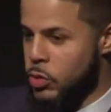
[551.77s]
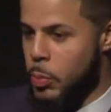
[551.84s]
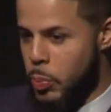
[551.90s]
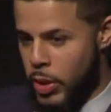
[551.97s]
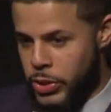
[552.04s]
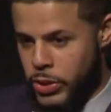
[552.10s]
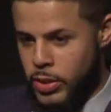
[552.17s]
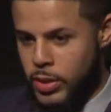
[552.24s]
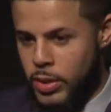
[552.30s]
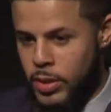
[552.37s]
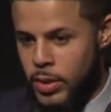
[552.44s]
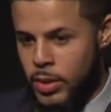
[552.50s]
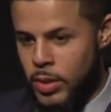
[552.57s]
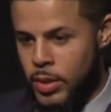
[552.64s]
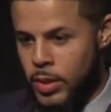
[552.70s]
oppression
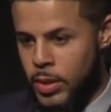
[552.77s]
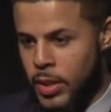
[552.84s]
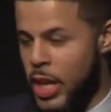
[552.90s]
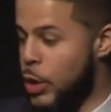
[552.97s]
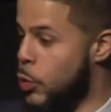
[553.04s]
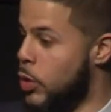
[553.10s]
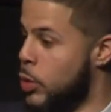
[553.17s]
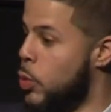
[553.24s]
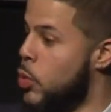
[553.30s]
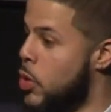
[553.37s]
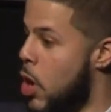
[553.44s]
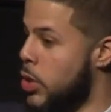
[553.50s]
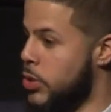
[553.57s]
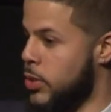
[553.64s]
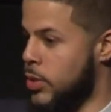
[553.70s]
and critical
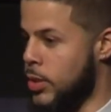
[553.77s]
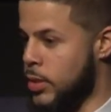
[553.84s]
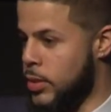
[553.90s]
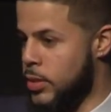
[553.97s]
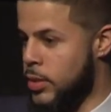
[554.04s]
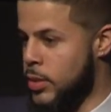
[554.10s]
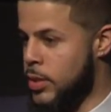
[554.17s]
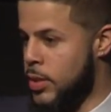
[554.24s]
consciousness.